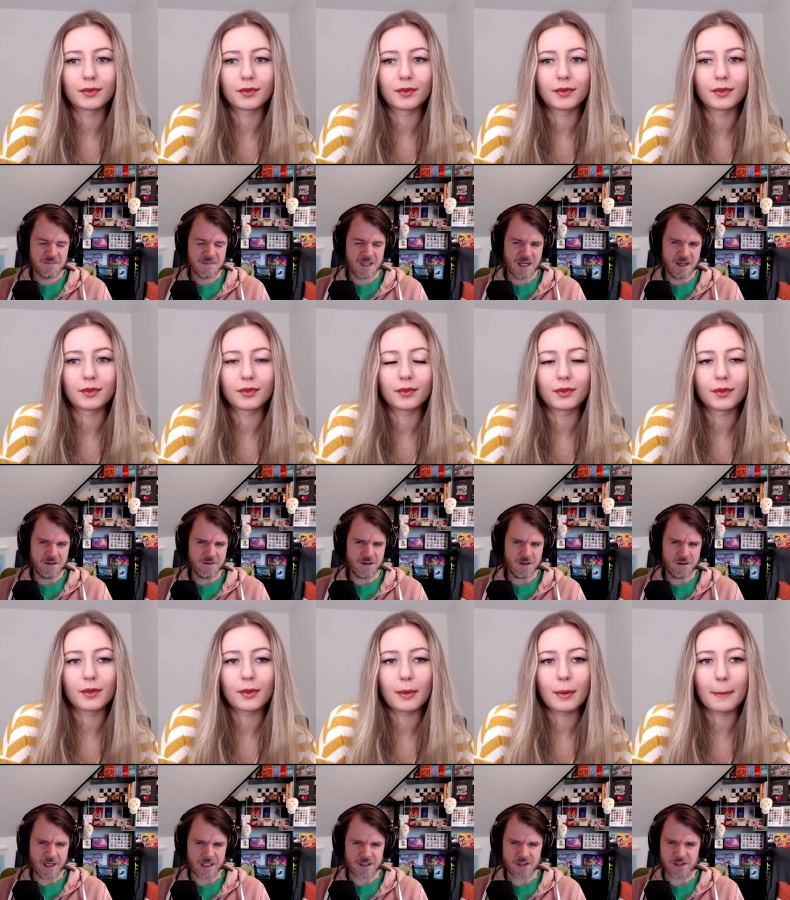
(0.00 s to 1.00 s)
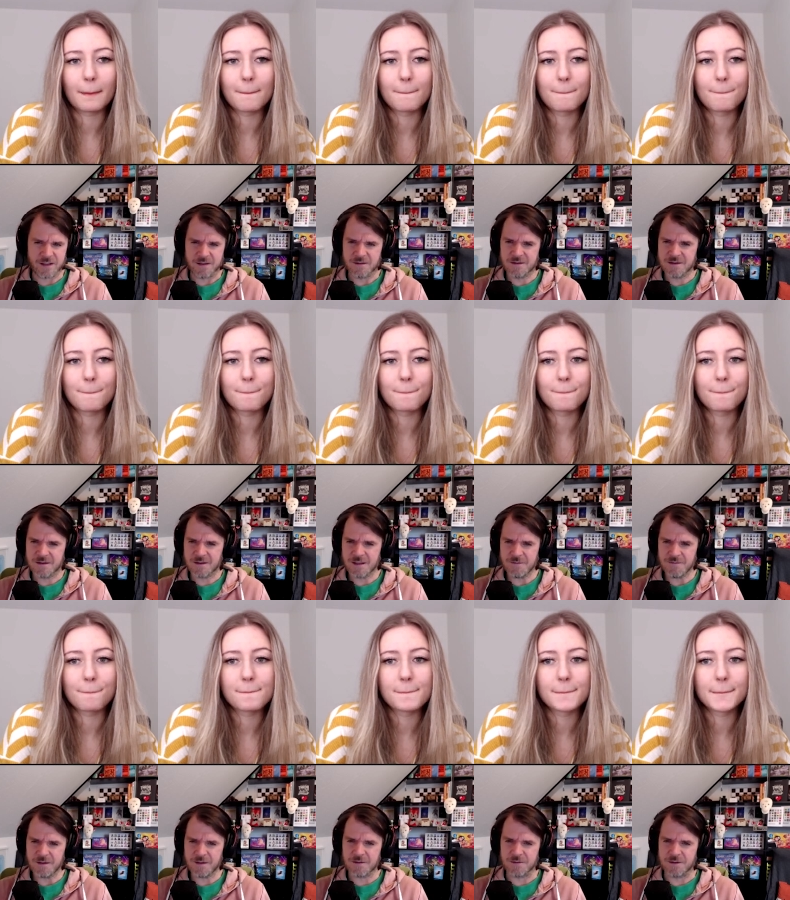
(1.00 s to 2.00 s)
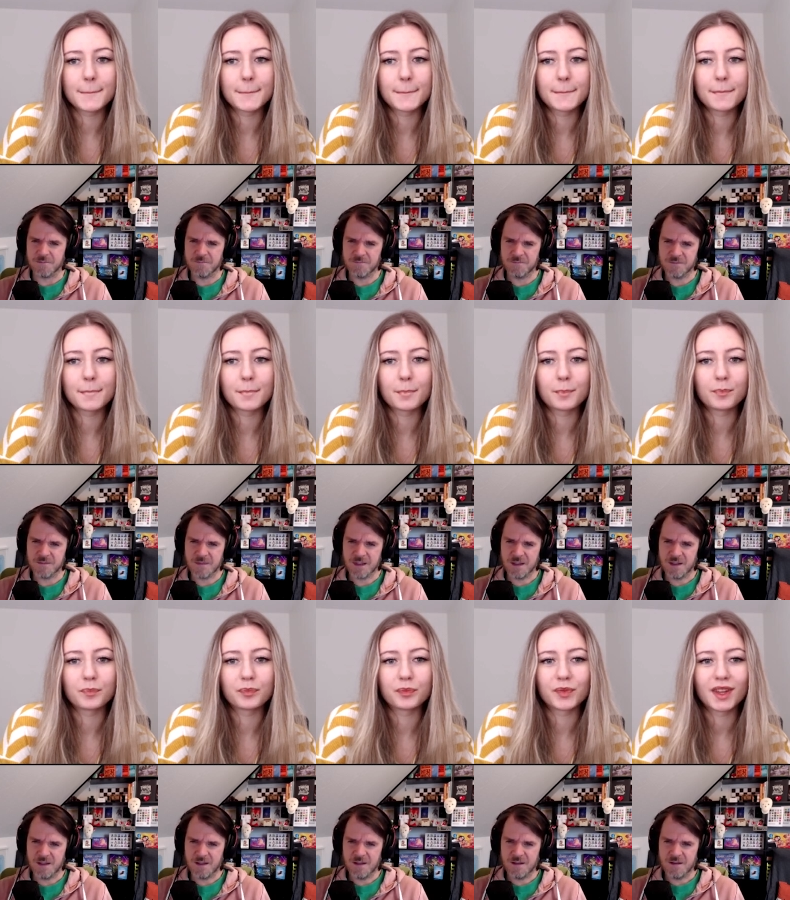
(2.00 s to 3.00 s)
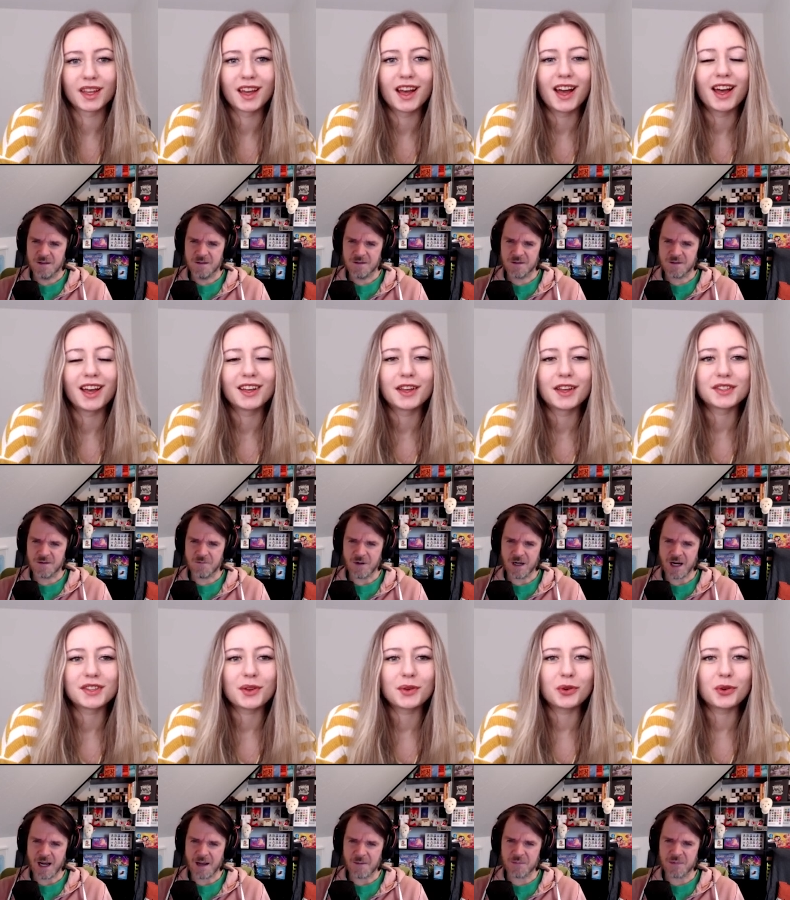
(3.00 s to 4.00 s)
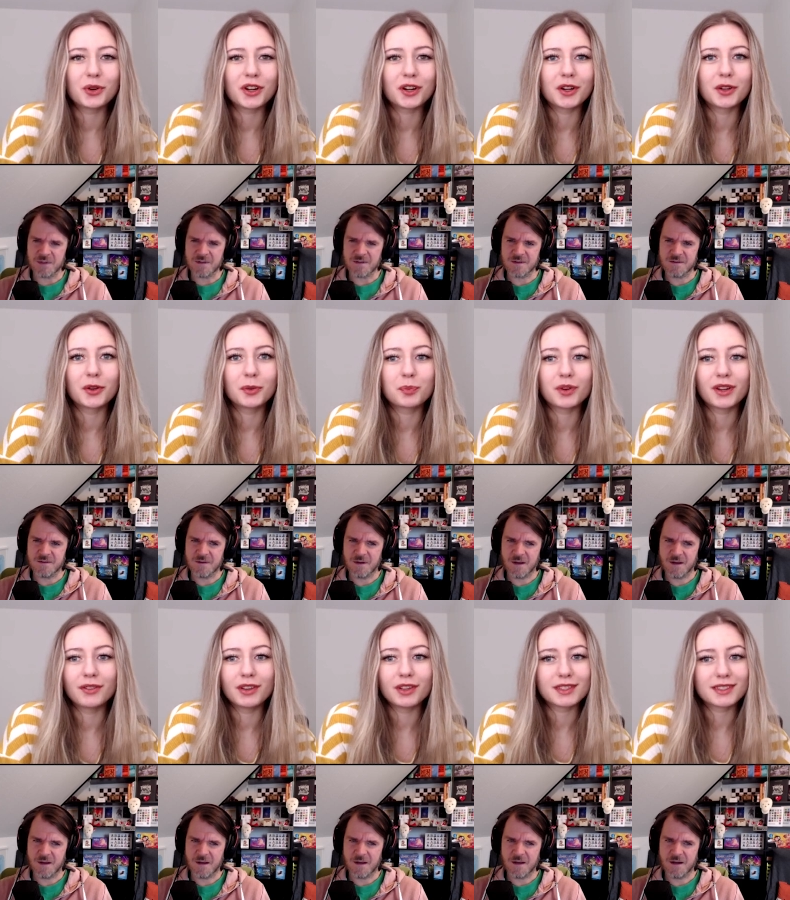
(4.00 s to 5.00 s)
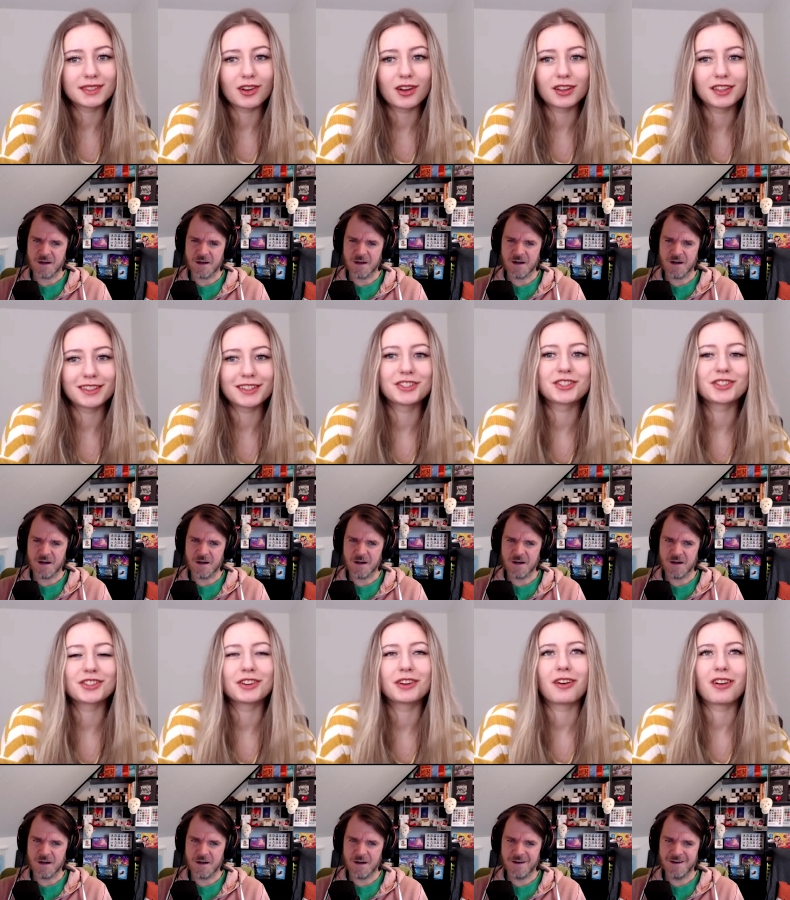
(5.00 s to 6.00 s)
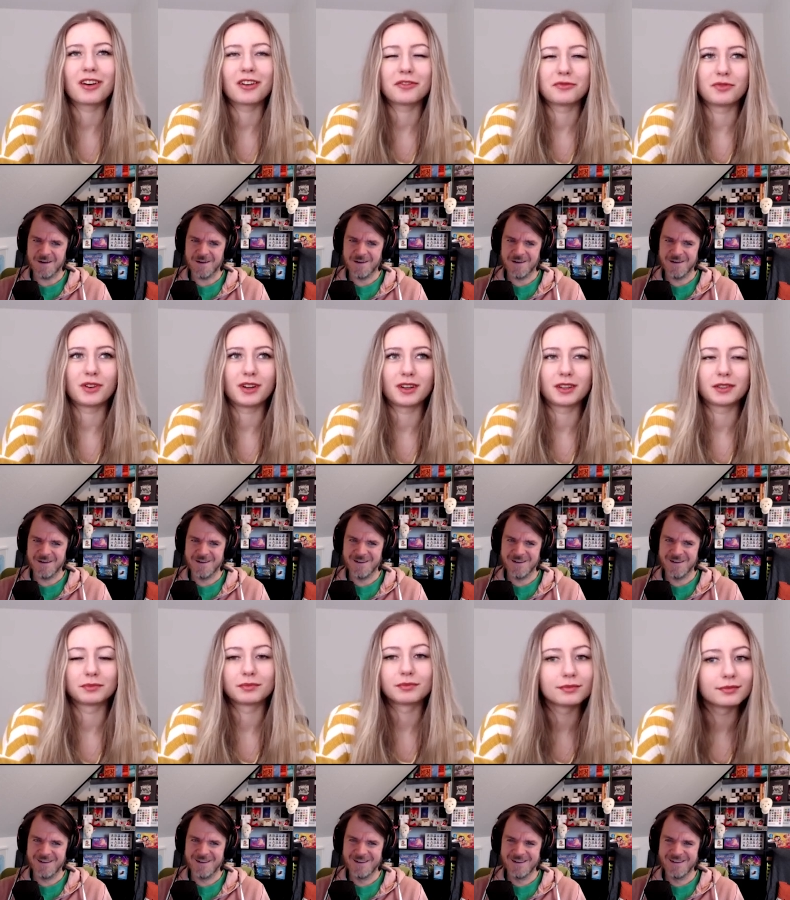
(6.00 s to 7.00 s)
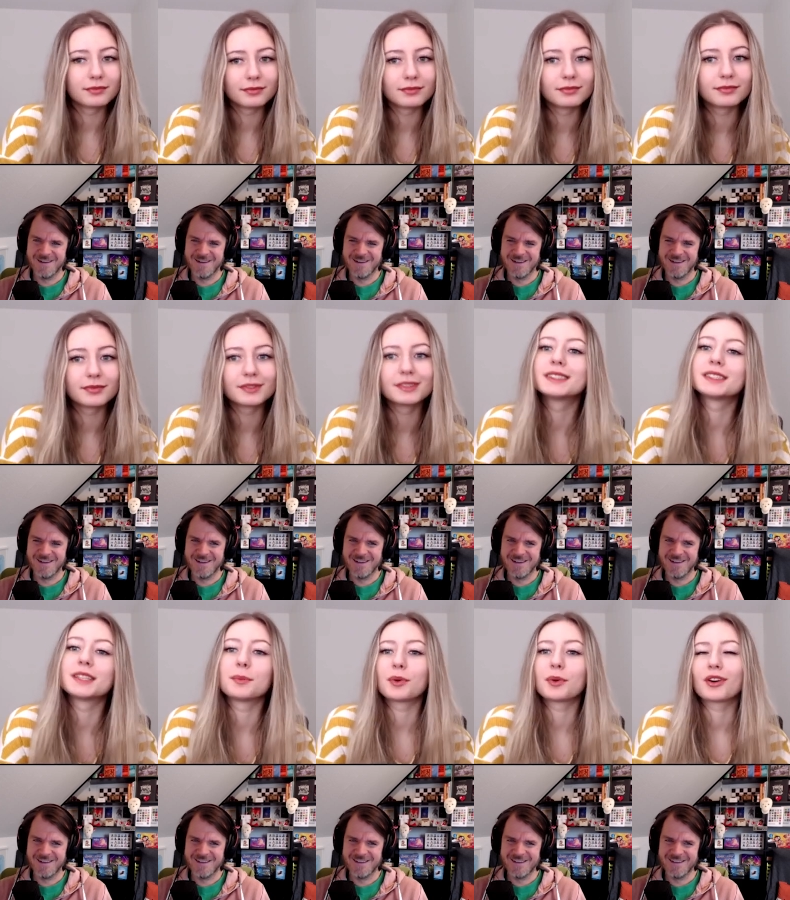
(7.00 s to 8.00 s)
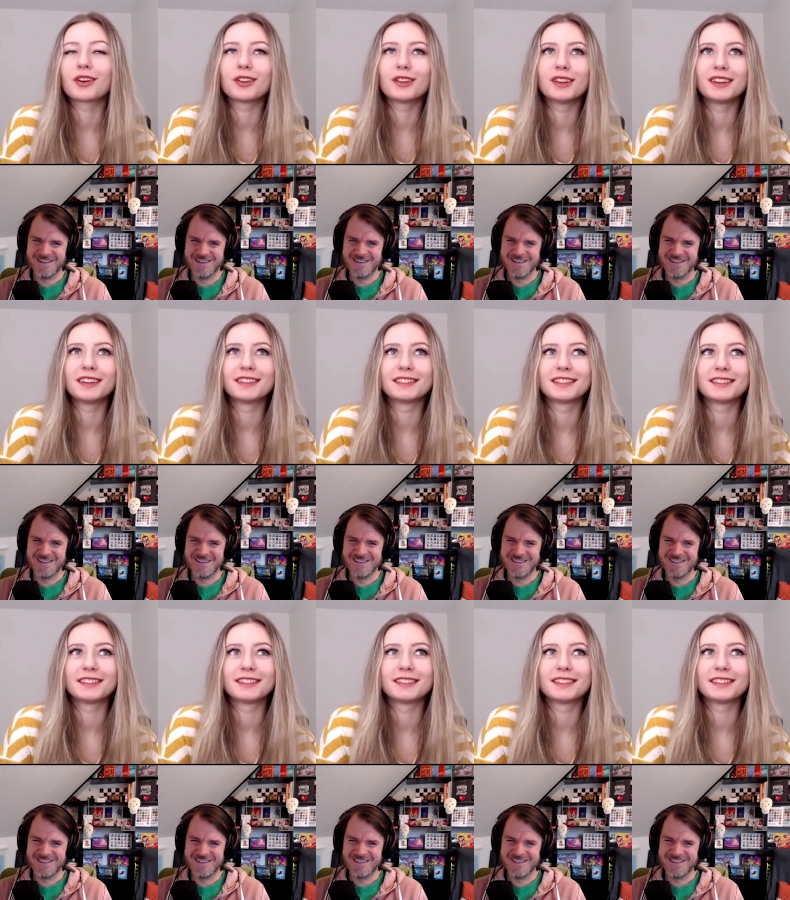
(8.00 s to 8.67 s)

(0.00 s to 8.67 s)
Speaker 1: I don't know, actually, it's difficult. So what
Speaker 2: happens? So your previous knowledge of typical